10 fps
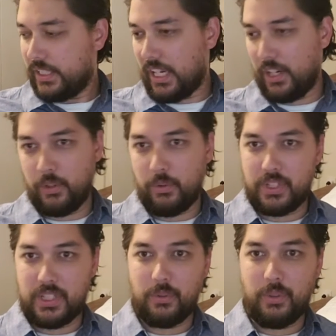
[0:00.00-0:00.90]
I don't know, we'll
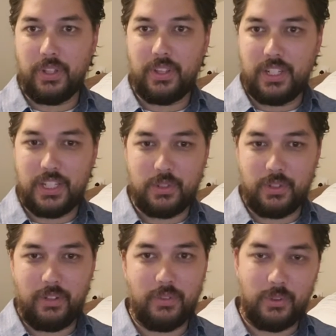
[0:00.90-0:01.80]
stick with
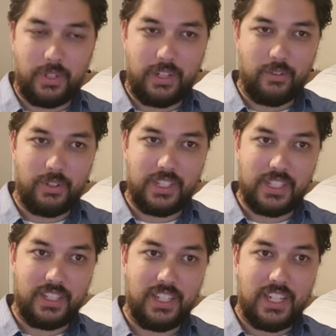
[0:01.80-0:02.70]
history for whatever
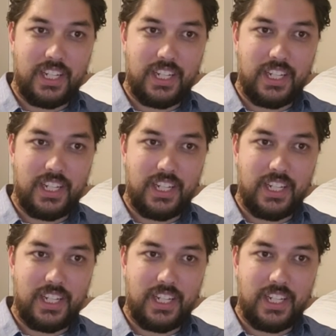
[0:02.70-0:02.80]
reason.